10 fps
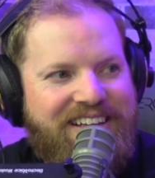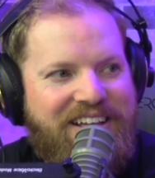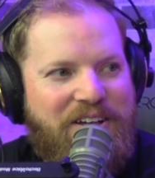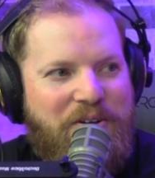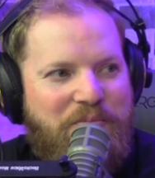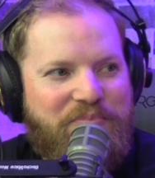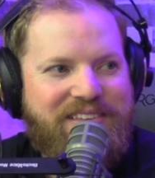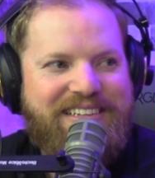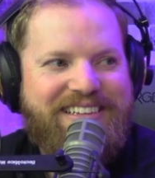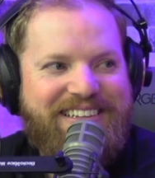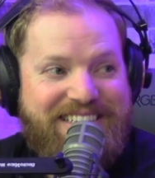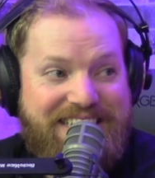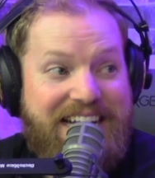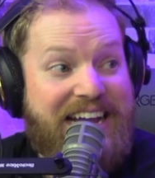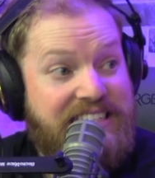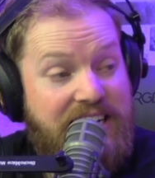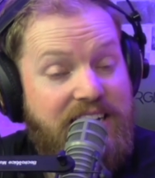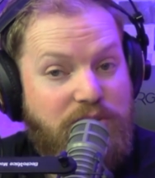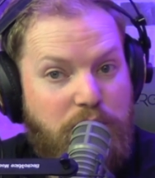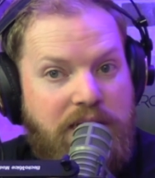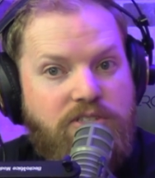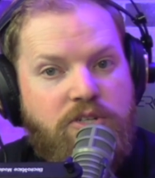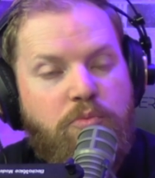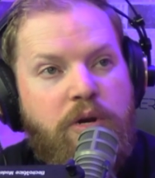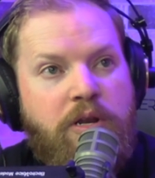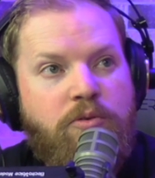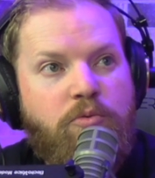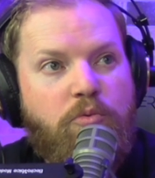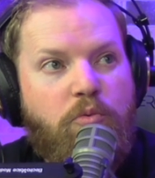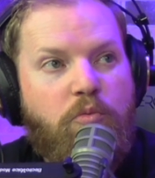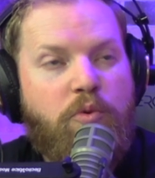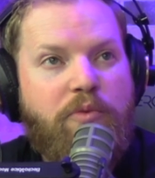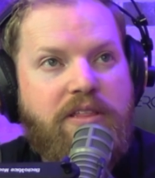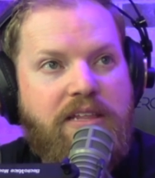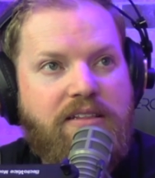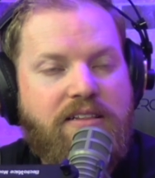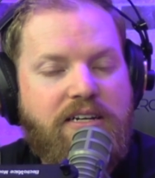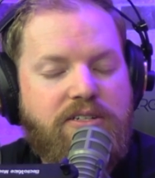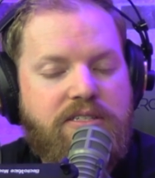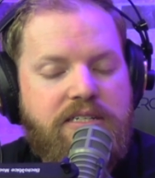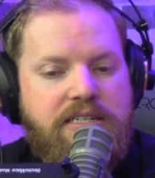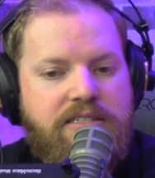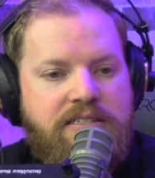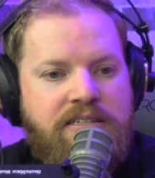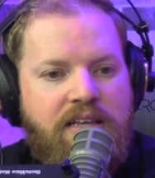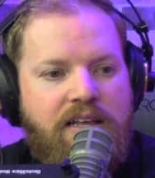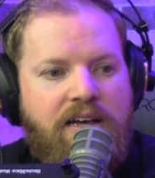Yeah, that happens. Yeah, it does, right? So when, when we think that there's this...